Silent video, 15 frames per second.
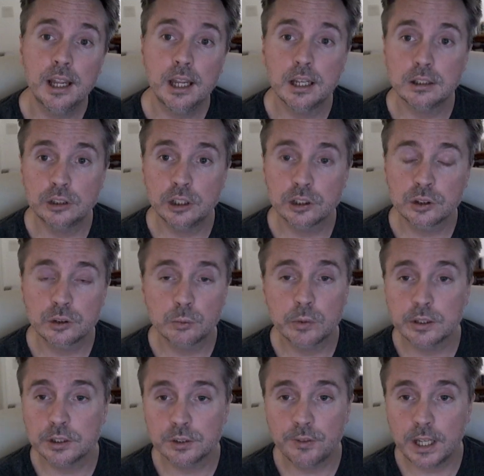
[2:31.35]
and just
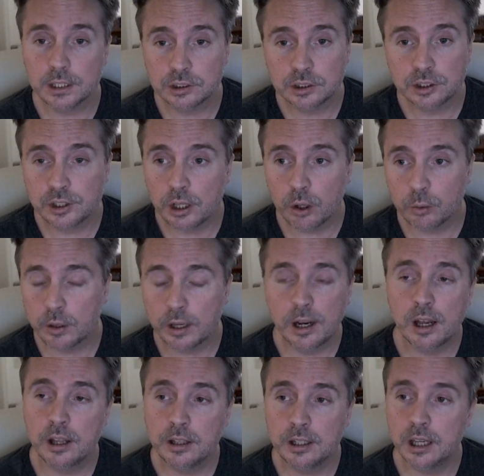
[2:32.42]
runs fast as hell right
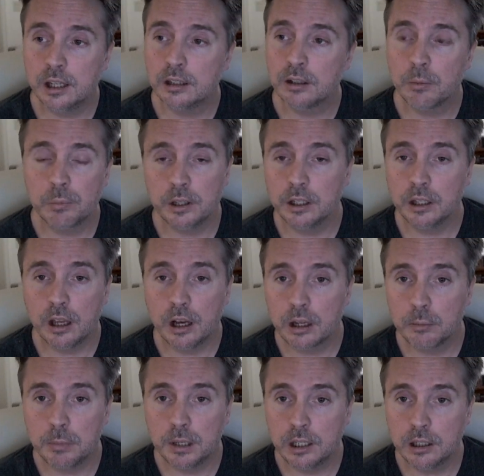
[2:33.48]
out of the gate, completely
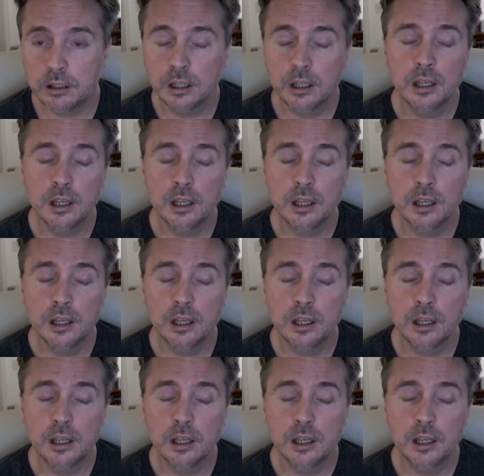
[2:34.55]
automated.